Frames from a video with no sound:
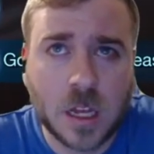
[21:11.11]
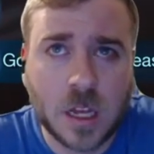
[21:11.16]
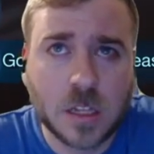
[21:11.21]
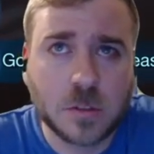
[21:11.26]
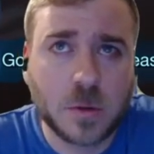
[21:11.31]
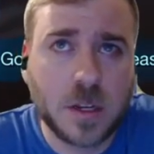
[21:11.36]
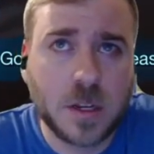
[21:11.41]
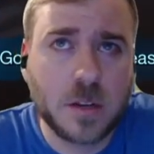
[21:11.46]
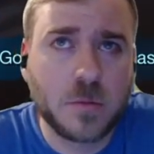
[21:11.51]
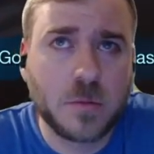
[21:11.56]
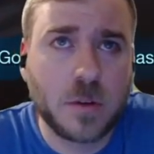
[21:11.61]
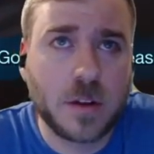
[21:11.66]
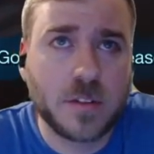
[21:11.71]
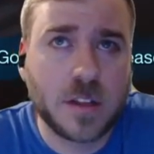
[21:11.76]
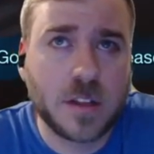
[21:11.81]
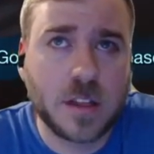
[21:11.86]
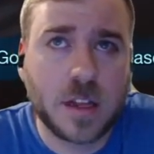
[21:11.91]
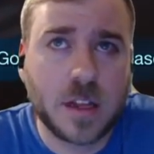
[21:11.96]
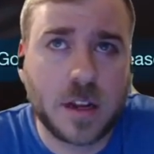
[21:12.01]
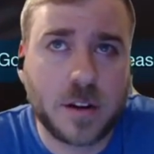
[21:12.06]
So I hit
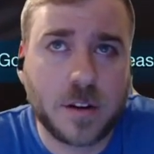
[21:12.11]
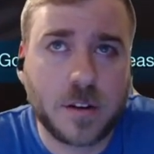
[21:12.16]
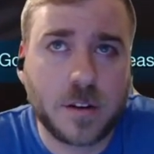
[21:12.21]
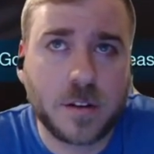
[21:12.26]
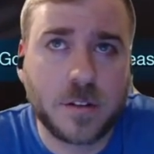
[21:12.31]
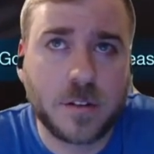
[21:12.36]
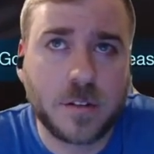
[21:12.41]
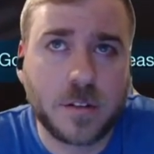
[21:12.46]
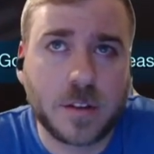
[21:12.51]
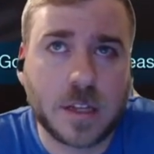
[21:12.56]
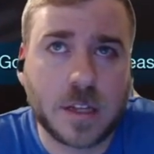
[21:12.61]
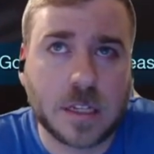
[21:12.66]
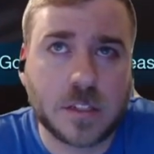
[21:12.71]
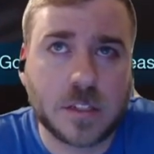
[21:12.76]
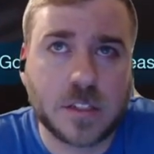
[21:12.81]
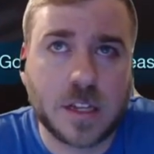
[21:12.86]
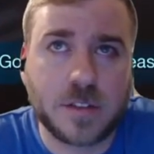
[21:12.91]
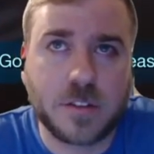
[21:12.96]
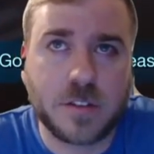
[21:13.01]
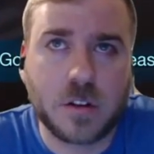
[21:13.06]
Revan there. I think
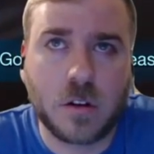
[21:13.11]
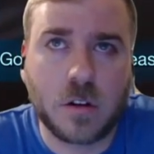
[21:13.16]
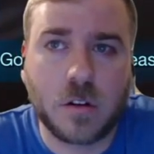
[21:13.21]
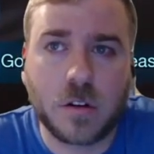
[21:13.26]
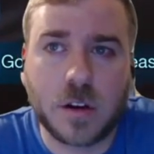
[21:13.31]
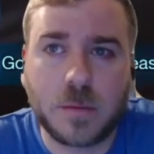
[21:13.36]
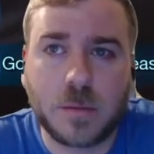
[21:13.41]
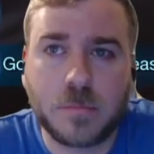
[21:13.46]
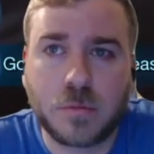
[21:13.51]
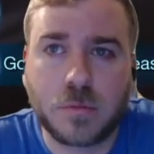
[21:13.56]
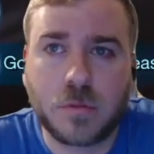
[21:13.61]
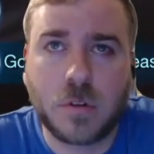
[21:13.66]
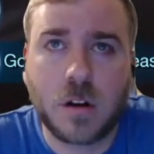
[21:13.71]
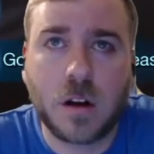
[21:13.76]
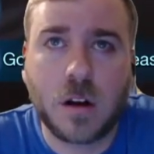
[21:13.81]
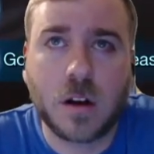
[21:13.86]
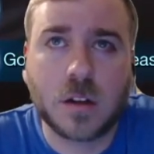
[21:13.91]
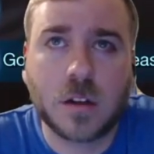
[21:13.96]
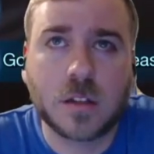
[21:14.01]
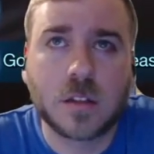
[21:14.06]
Savior already
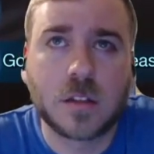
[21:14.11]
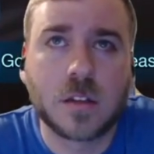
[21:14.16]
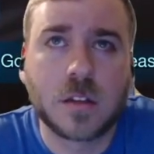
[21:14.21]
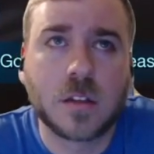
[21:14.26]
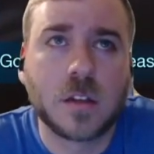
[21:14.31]
procced.